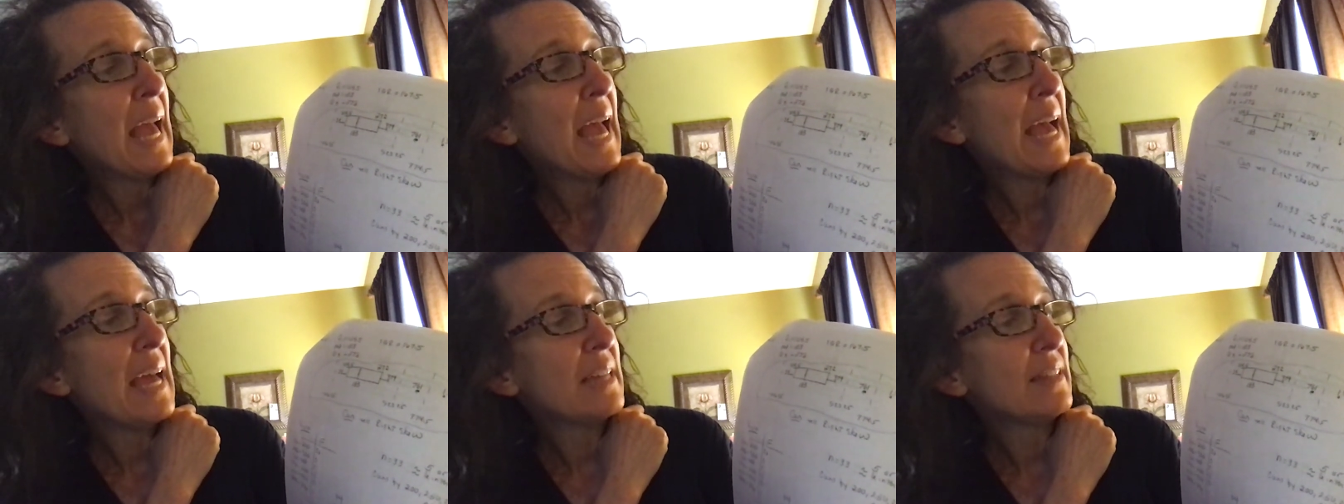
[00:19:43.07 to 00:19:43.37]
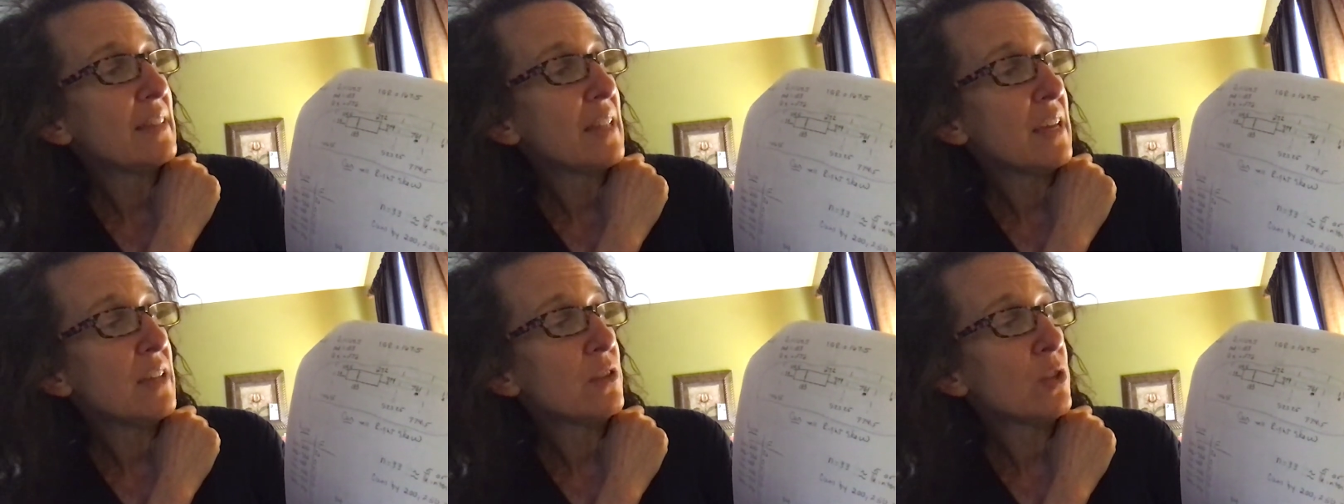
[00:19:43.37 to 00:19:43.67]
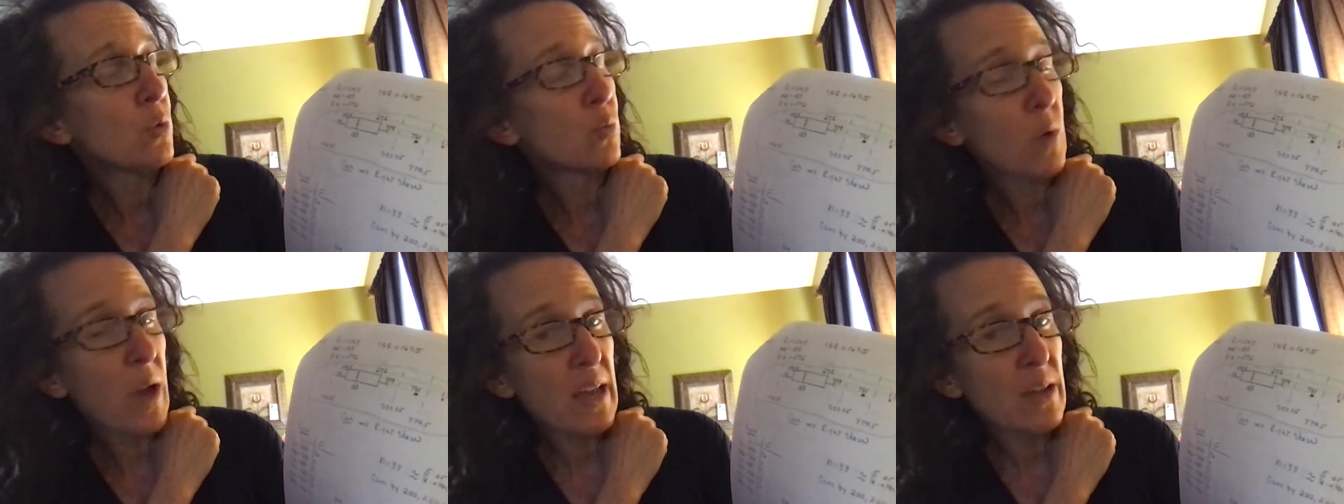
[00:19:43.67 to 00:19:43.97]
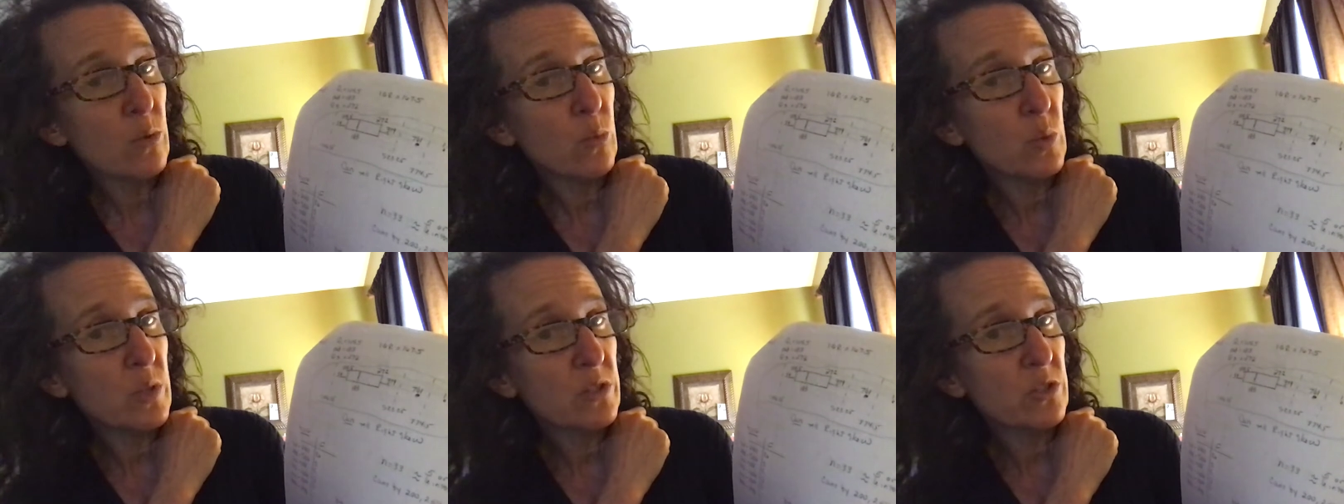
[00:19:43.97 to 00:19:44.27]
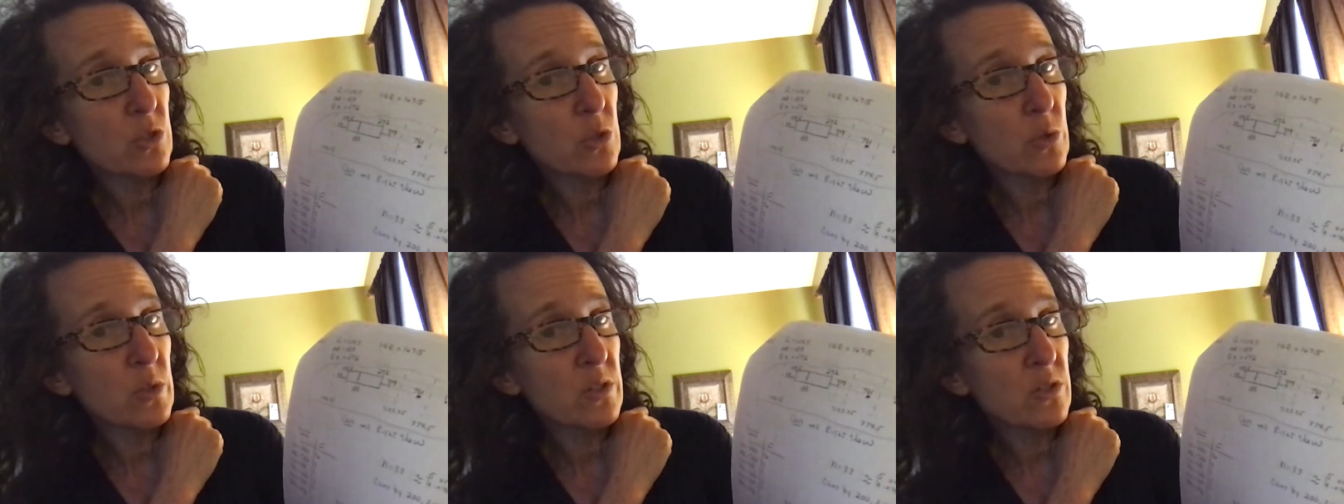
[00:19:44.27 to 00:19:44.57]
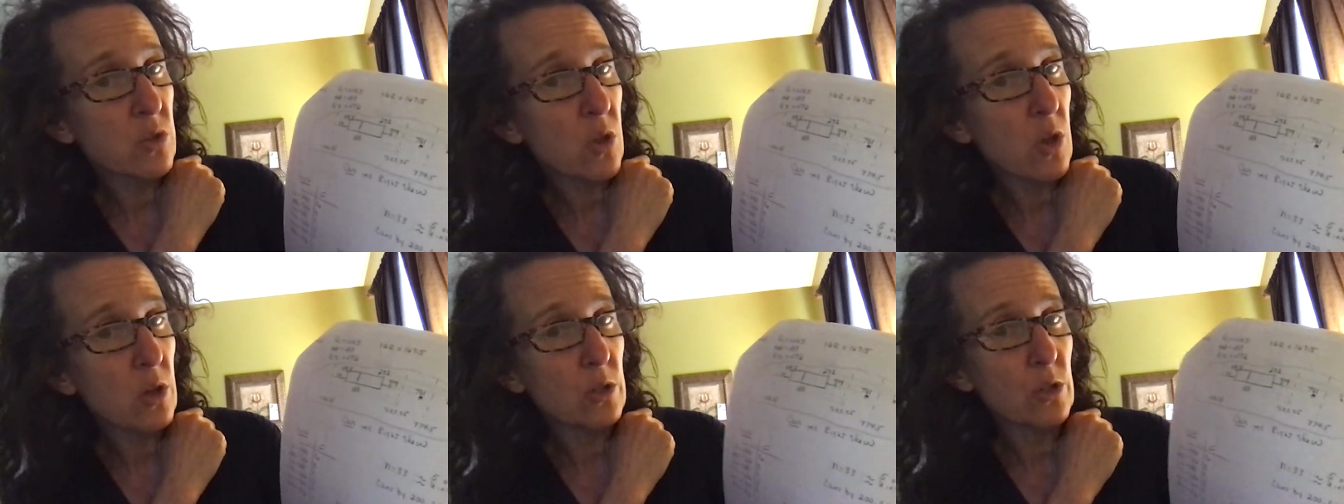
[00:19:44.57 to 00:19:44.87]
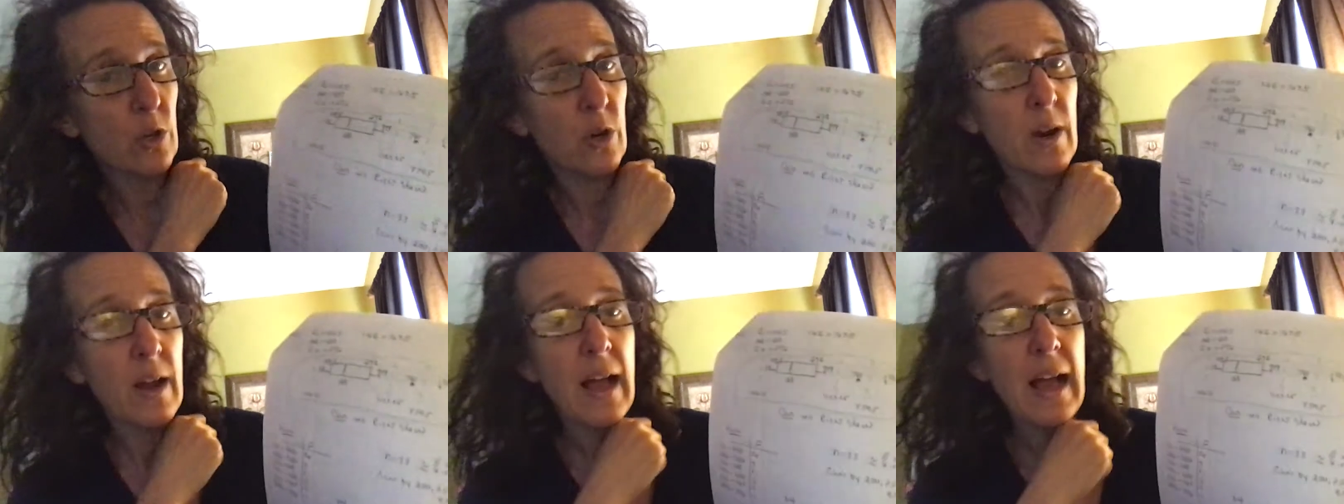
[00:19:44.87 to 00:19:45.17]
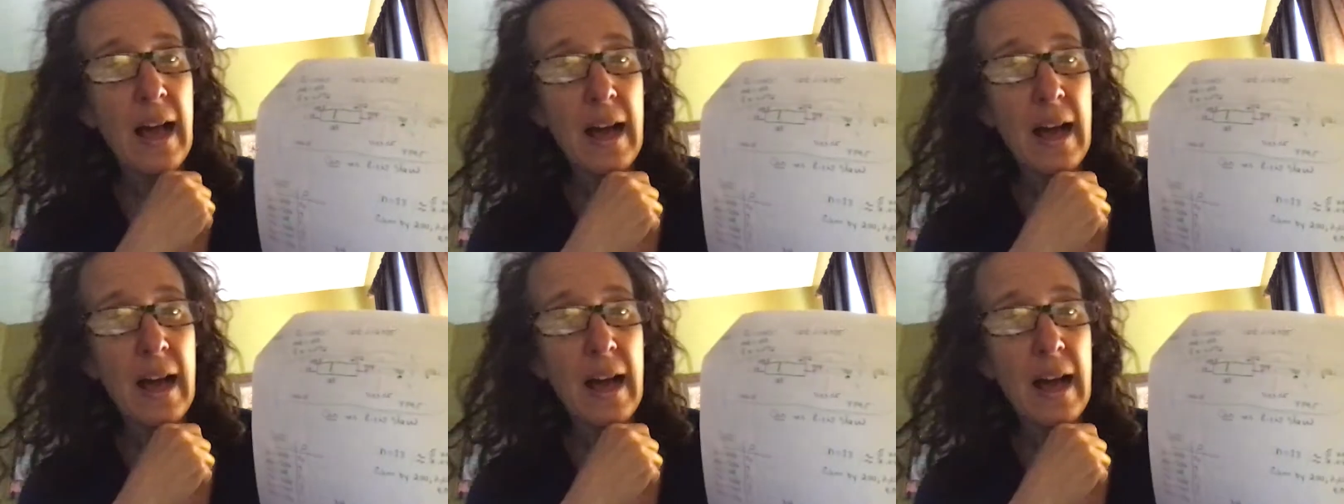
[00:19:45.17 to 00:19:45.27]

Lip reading: And then the right whisker is longer.